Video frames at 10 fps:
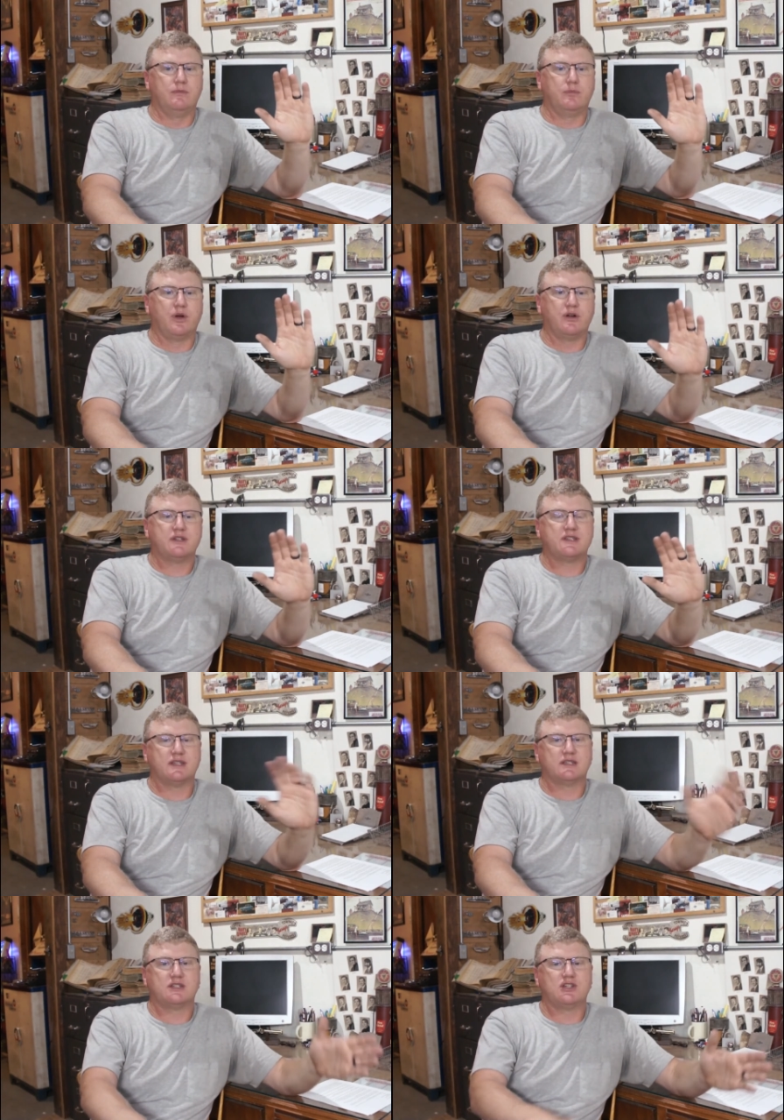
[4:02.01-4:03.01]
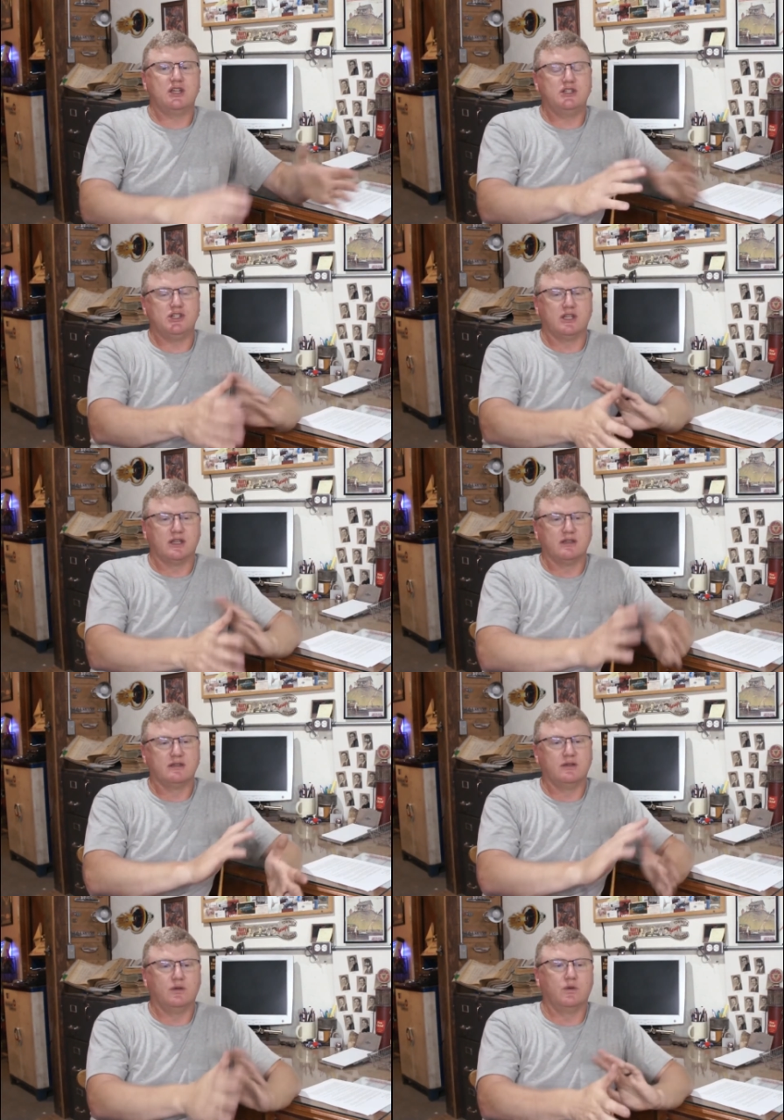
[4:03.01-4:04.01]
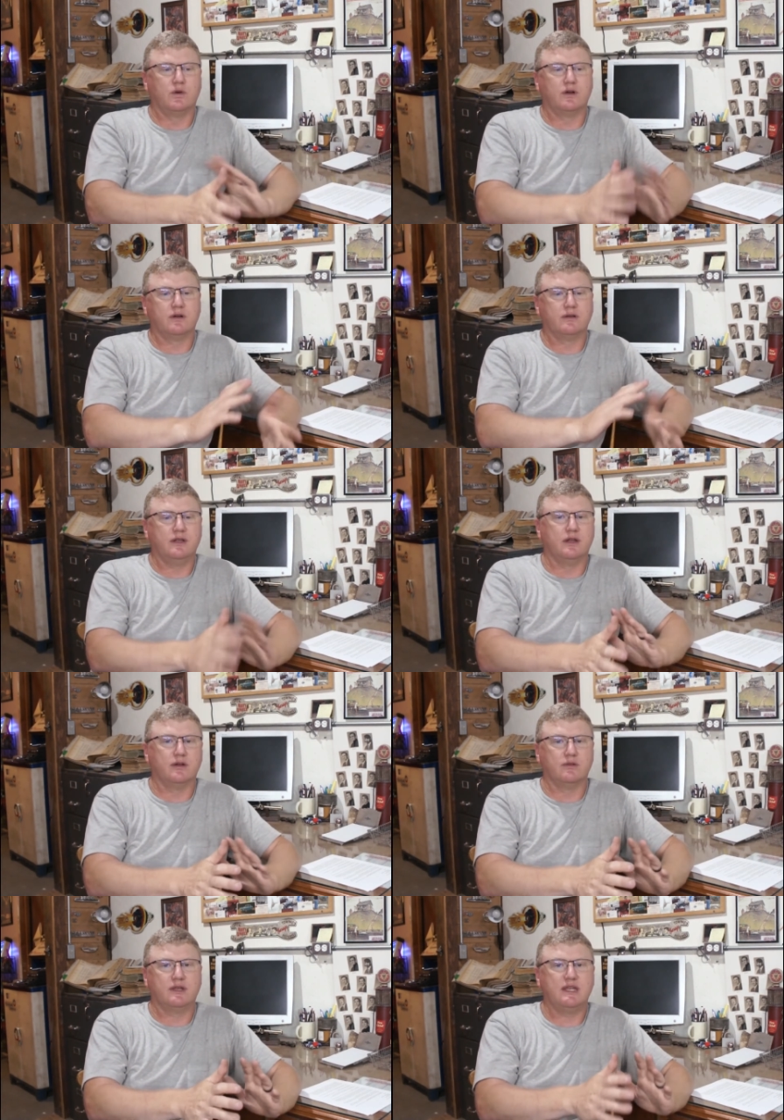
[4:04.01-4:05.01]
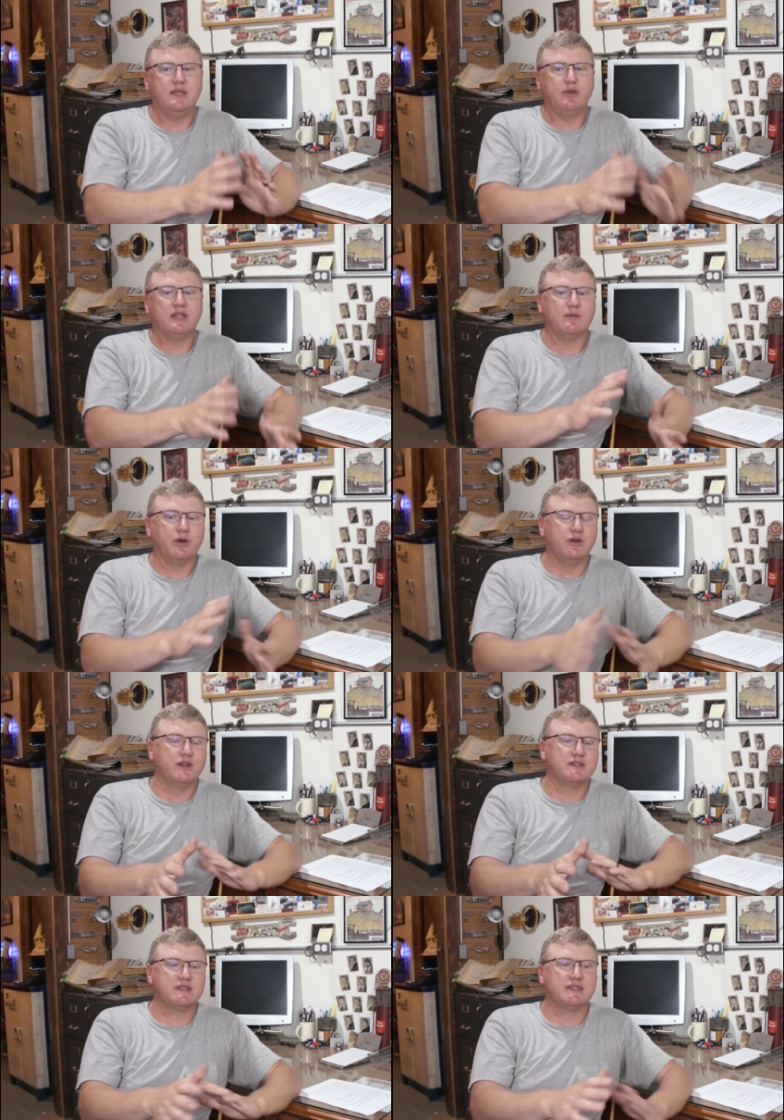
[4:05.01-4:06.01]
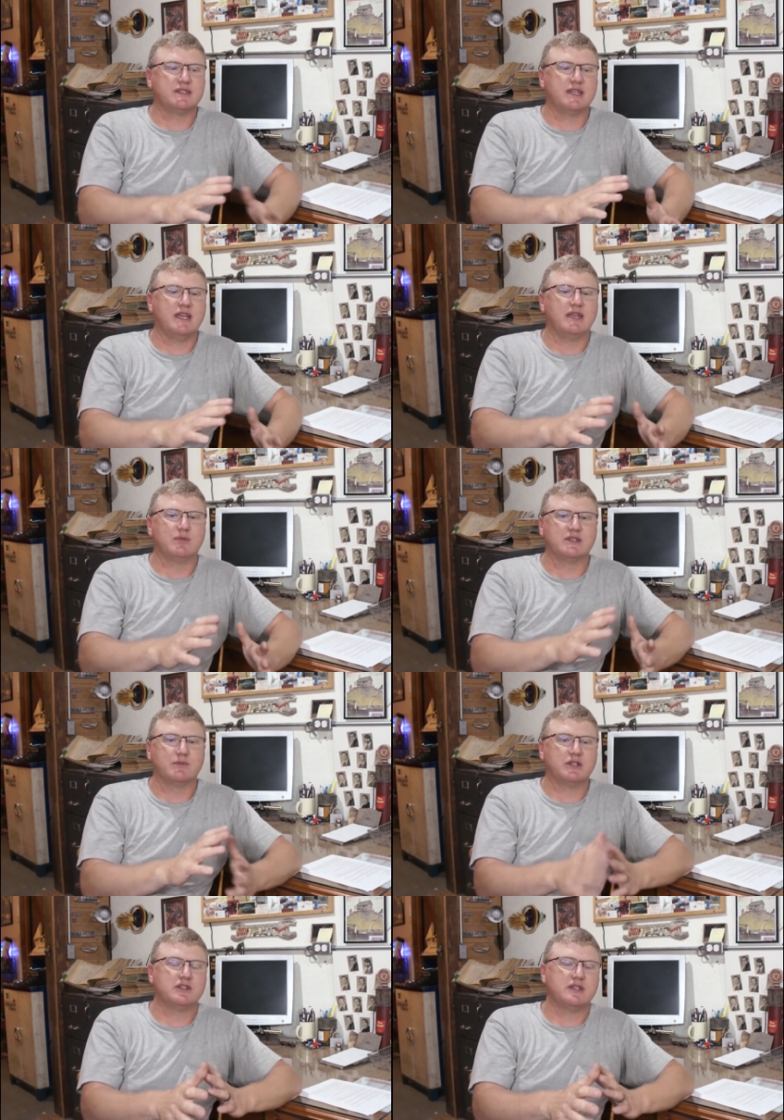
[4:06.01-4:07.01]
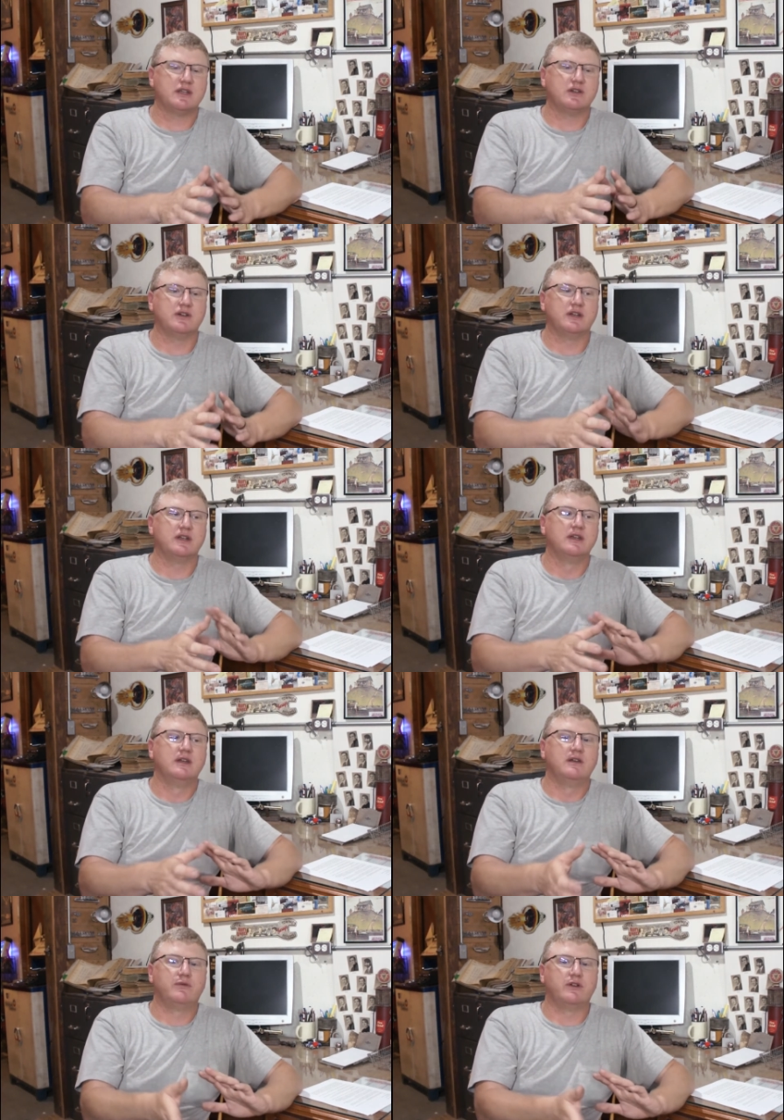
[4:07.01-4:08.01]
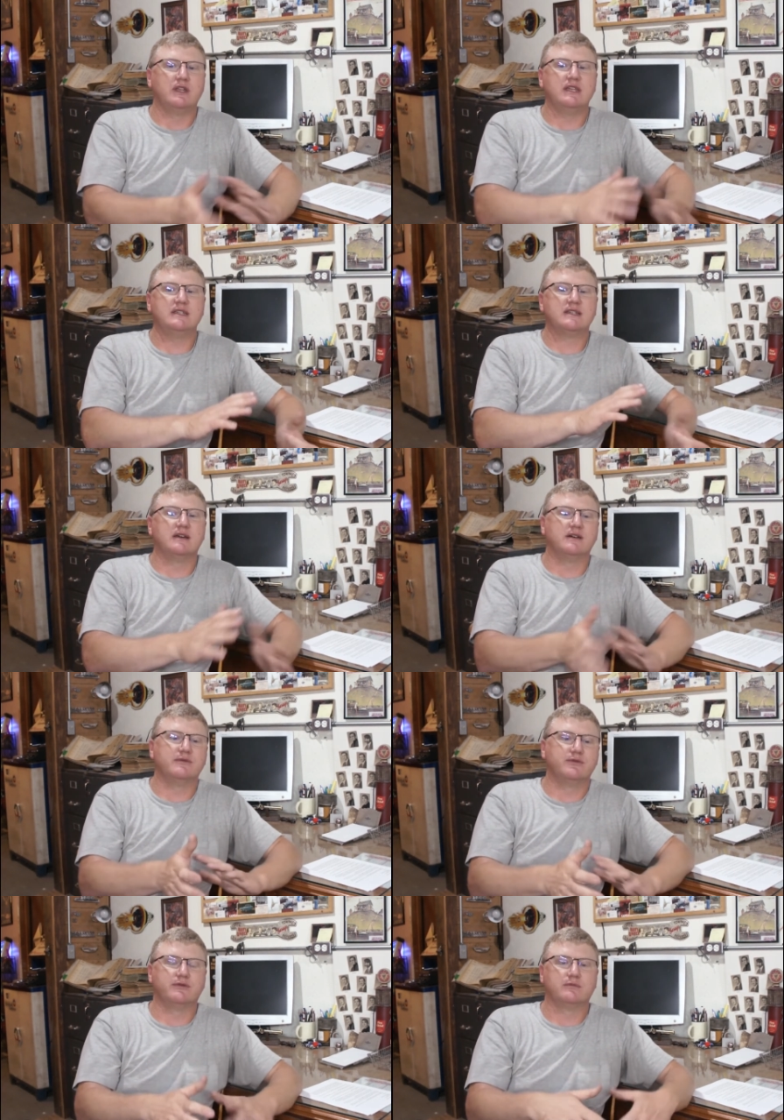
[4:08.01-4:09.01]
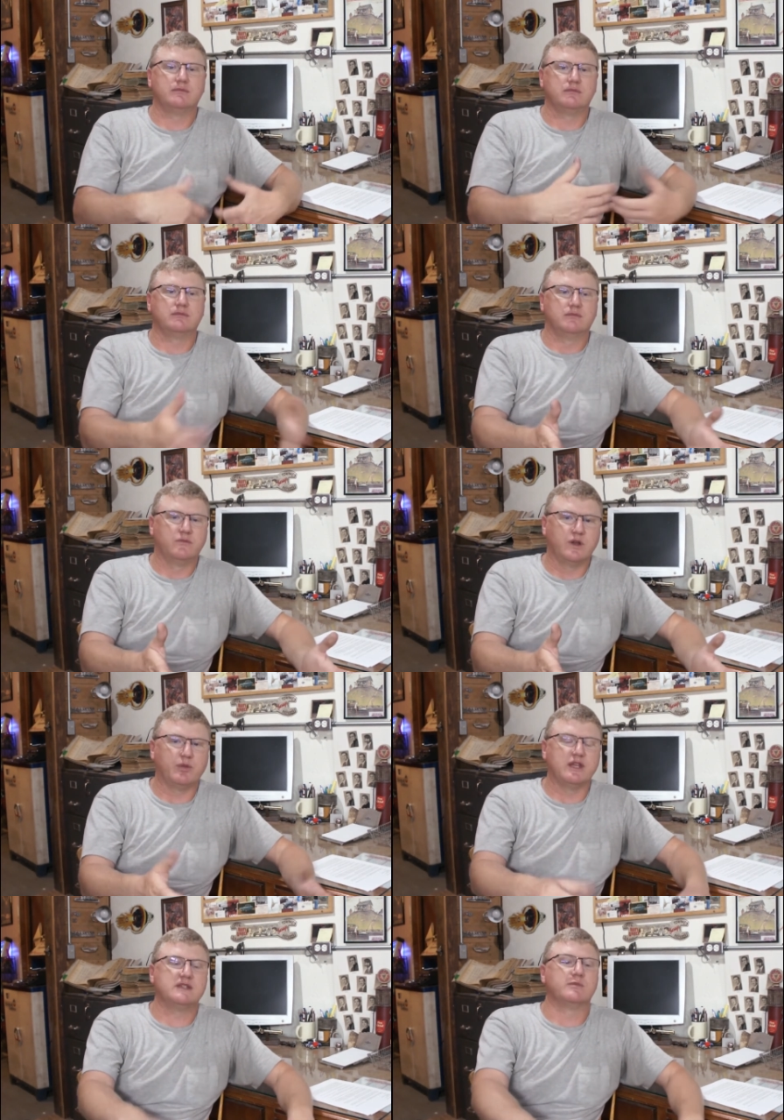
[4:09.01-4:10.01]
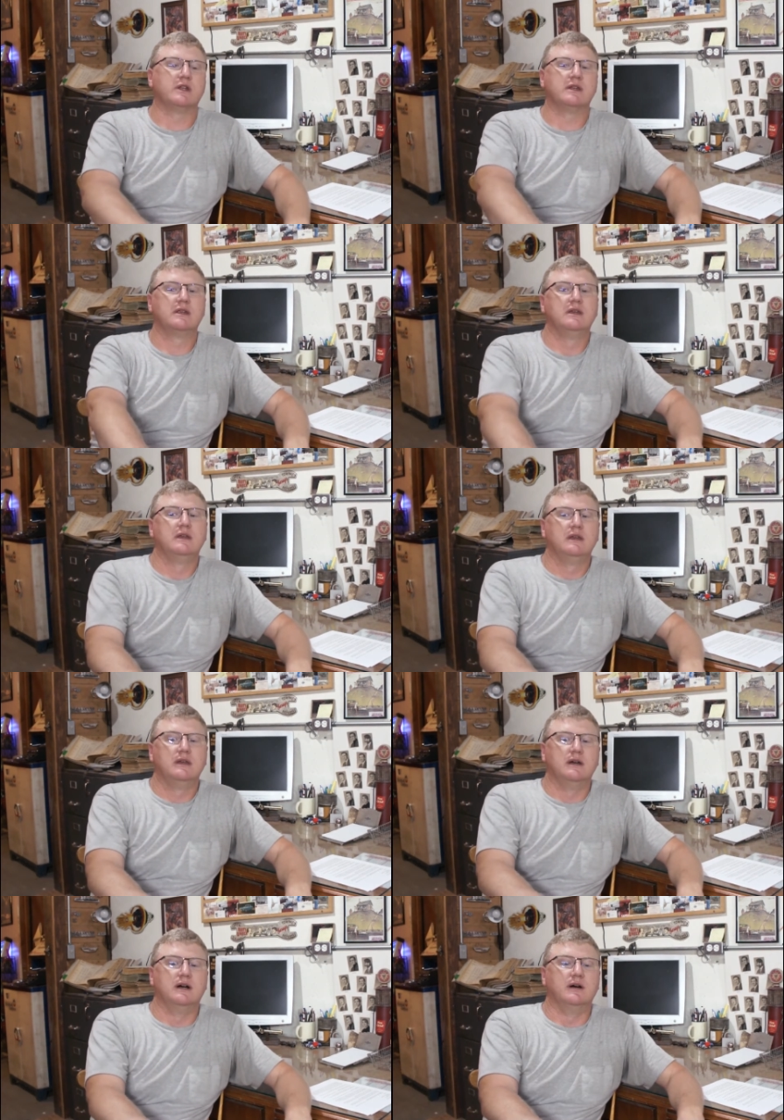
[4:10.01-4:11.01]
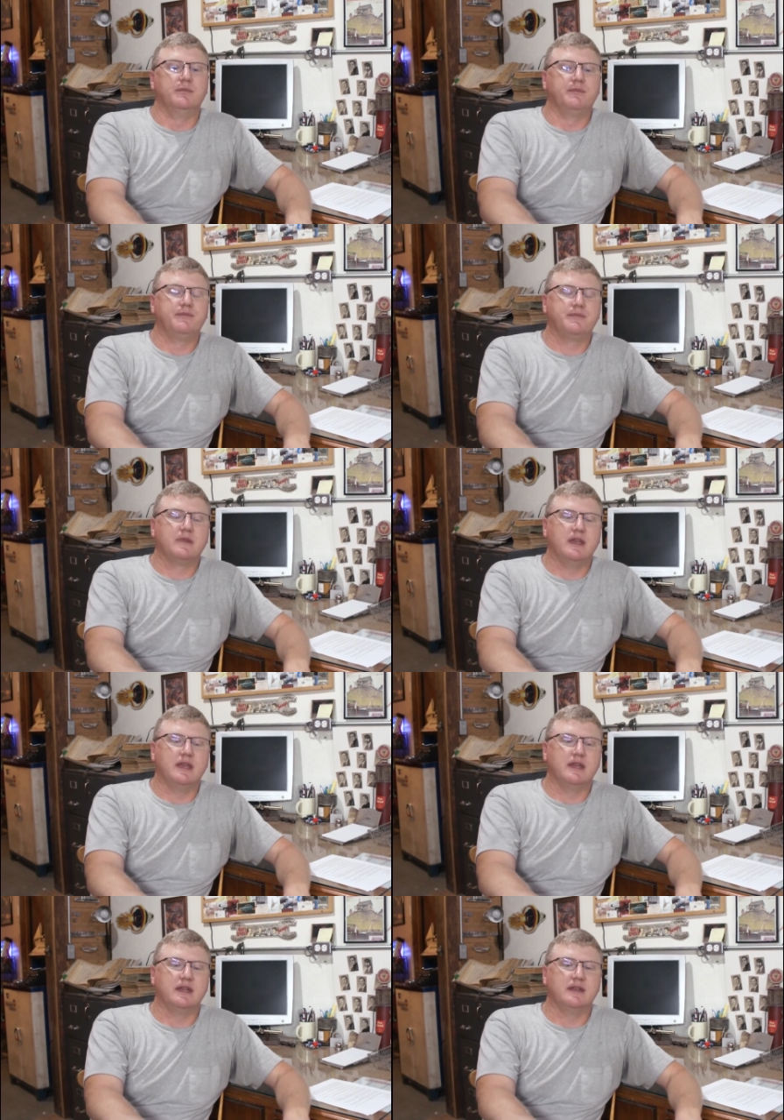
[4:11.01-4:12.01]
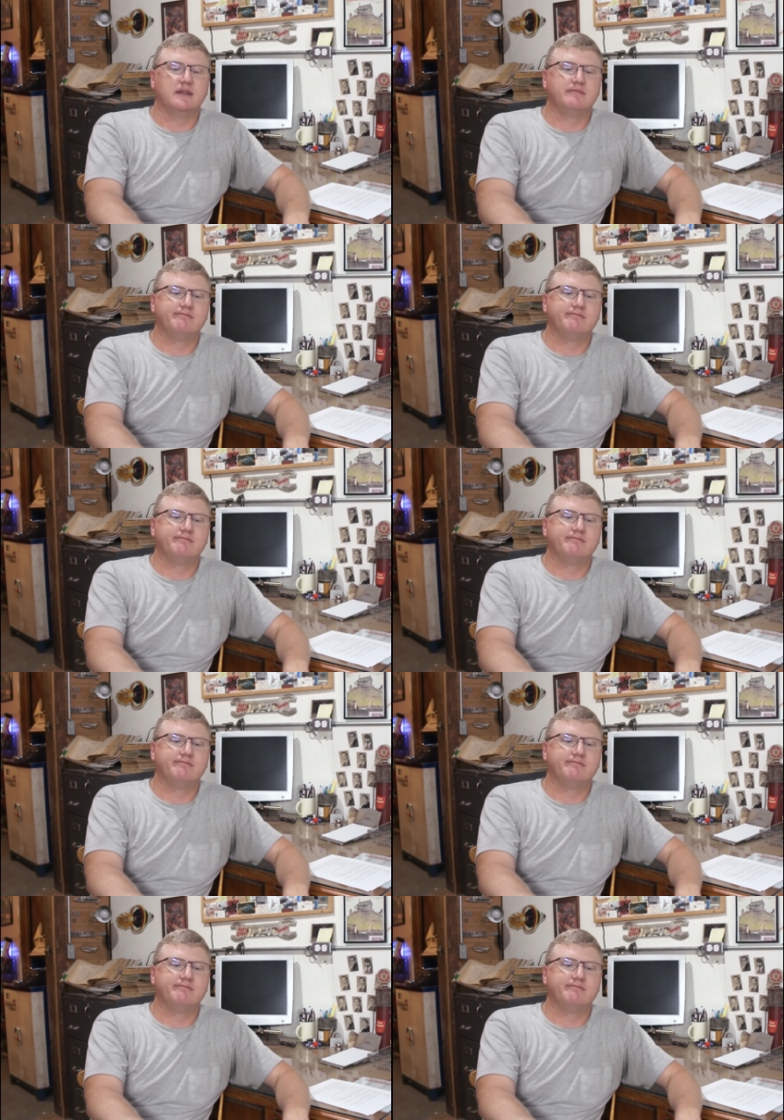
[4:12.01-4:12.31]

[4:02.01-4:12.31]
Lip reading: parts exchanging, or keeping components the same as much as they could for ease of replacement. And